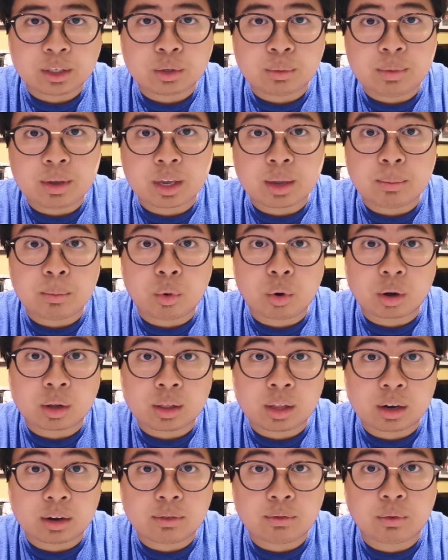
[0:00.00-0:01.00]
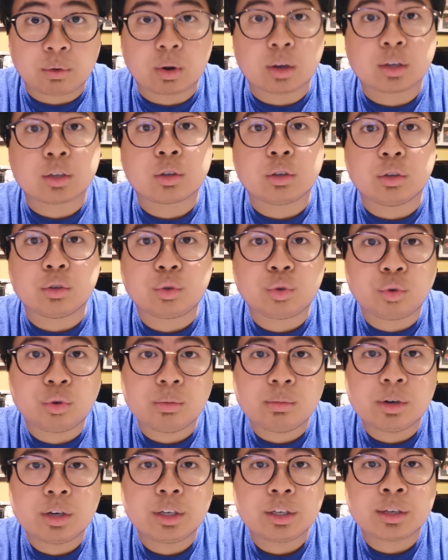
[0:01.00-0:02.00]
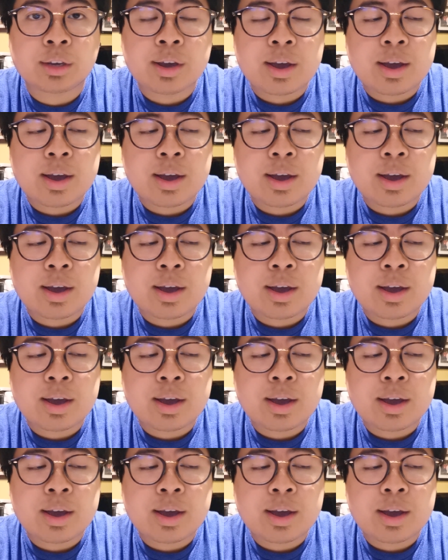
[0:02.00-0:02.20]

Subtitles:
to make it more clear for us consumers.